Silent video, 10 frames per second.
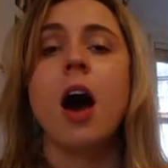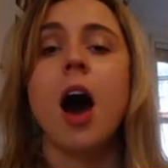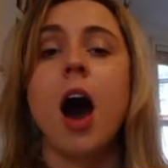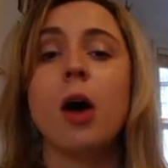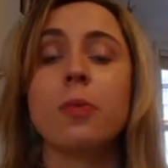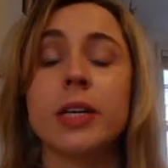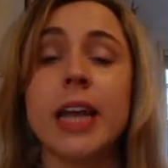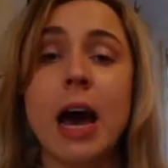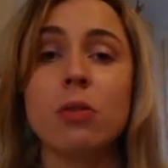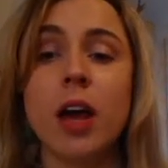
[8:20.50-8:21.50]
I would
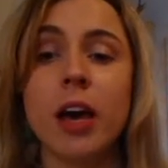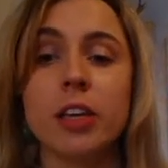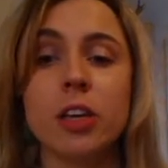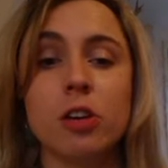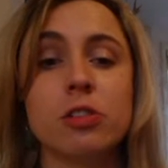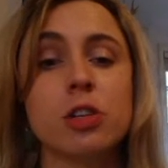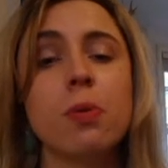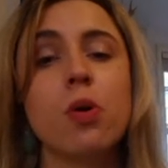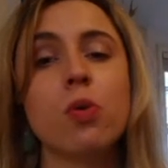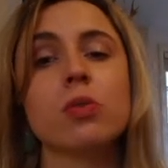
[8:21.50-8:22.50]
now like you to
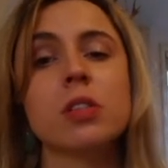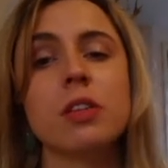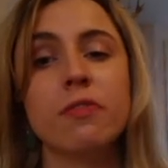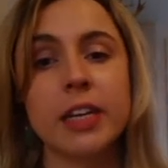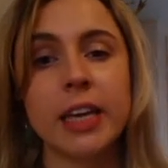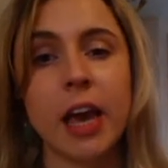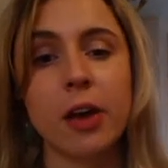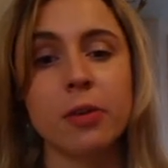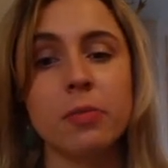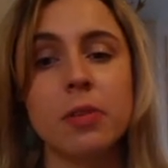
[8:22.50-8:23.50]
pause the
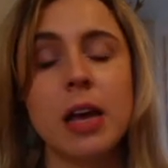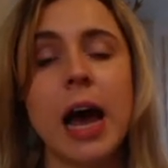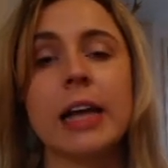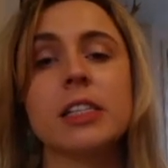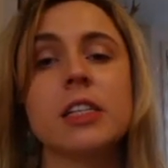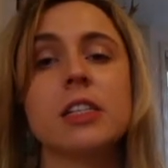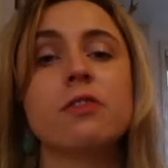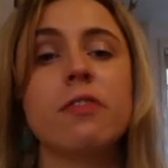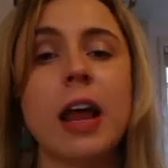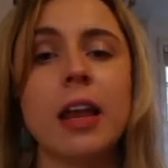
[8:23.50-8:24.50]
video and to
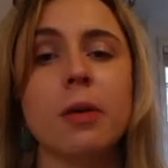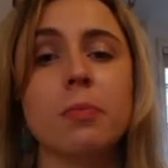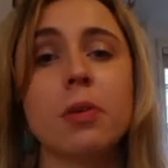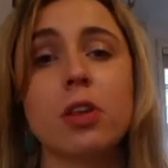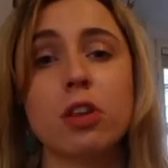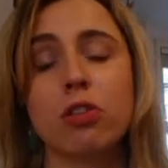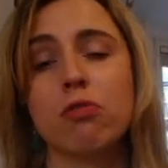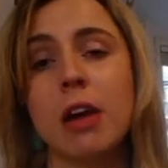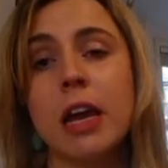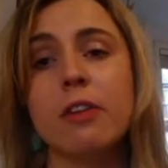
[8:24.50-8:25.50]
develop
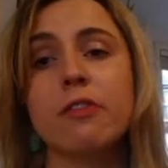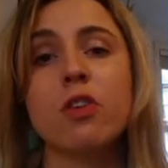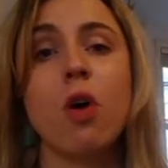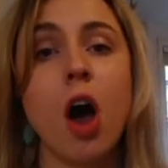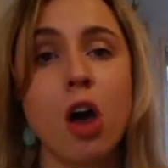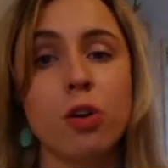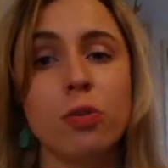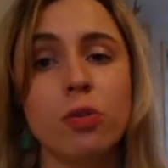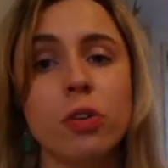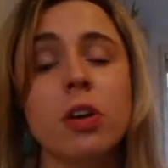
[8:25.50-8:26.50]
3 of your
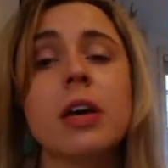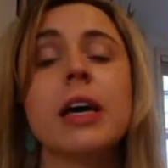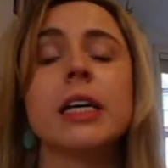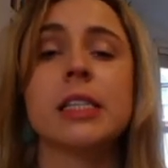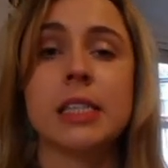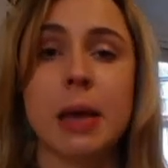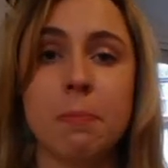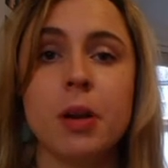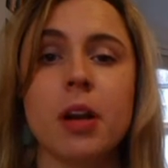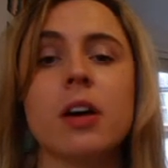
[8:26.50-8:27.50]
own
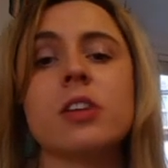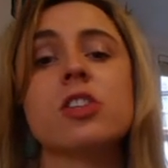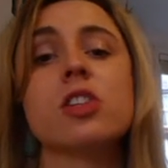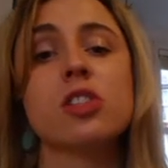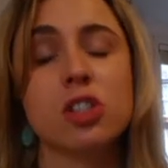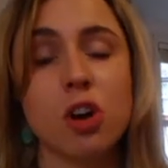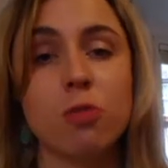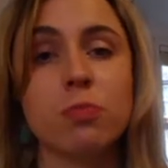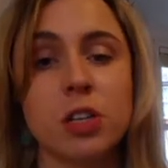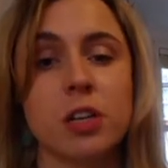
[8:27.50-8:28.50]
assemblage
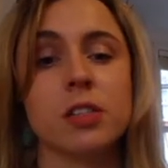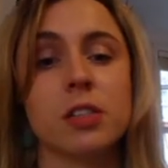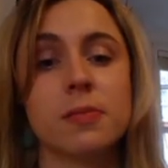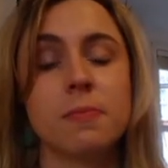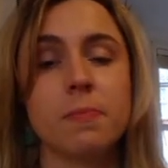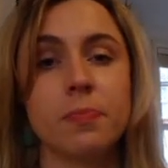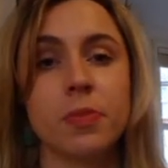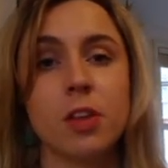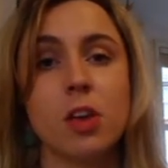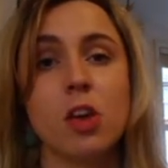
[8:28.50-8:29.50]
sculptures.
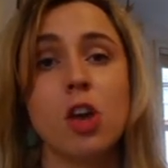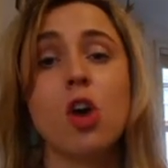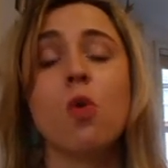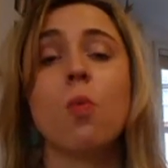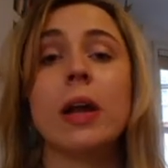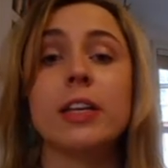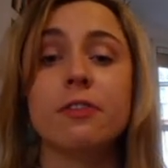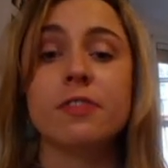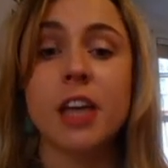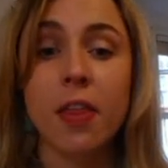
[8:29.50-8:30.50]
When
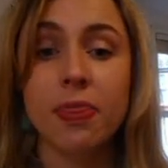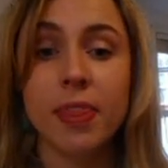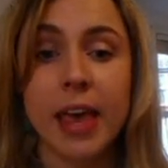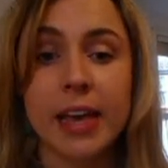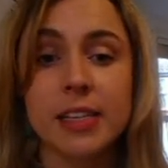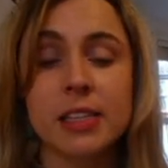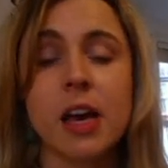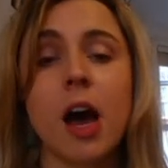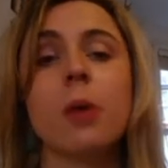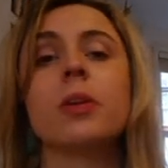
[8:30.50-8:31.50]
you've done this,
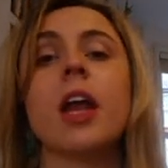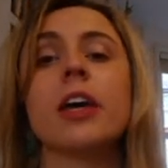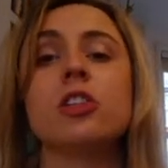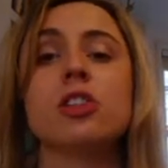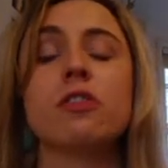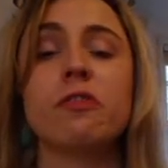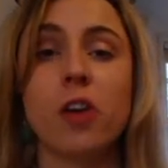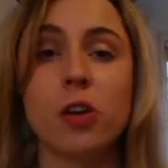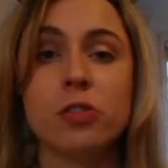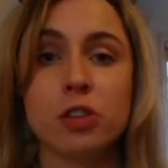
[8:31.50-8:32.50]
I would like you to
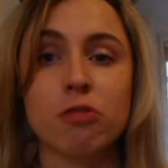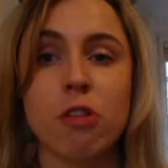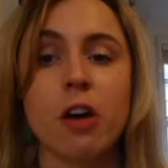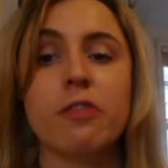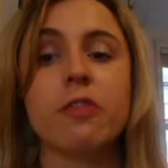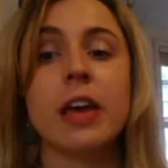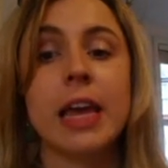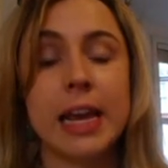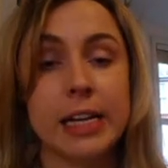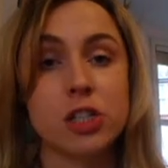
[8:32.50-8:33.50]
photograph
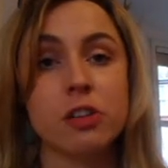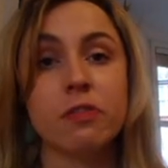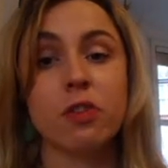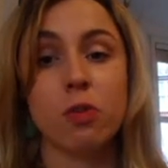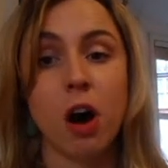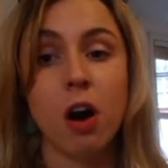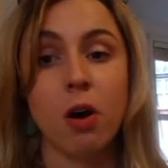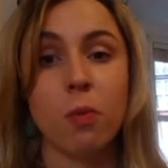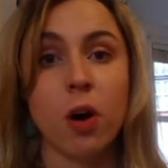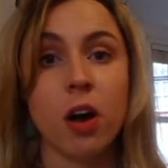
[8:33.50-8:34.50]
each of your
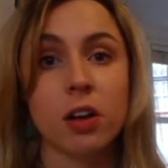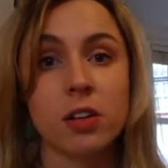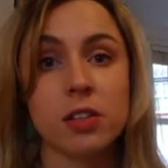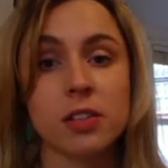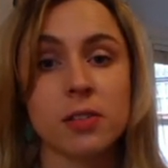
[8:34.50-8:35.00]
artworks.